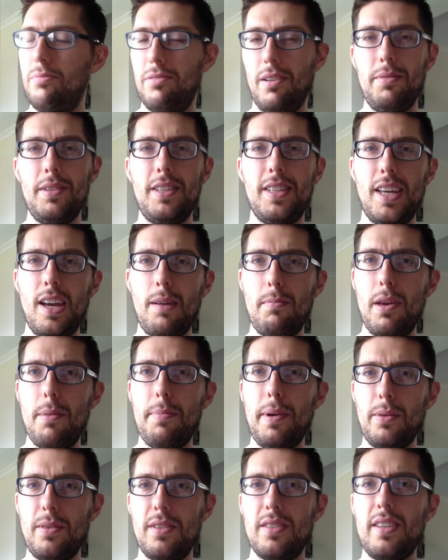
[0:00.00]
probably take me
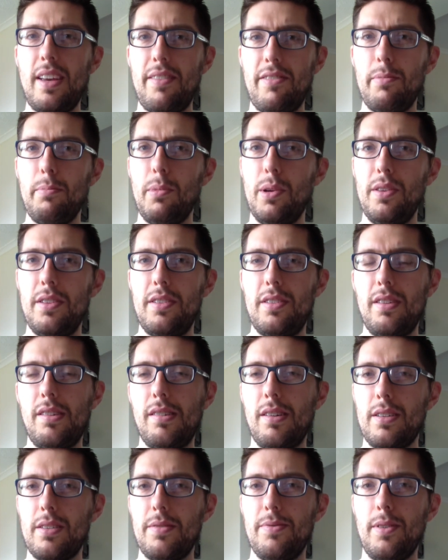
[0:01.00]
about 7 months to
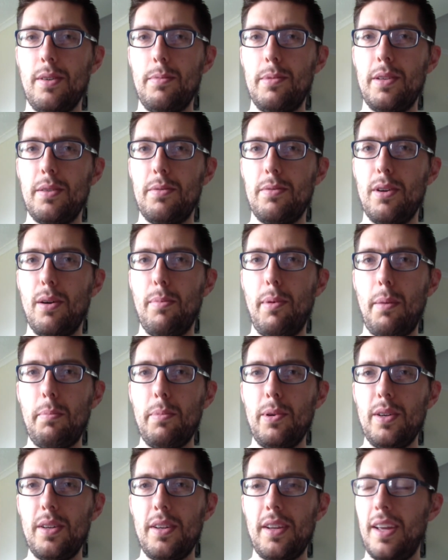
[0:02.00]
transform into
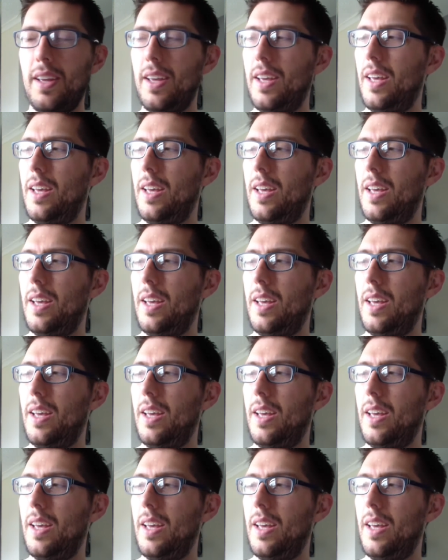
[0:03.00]
robot mode.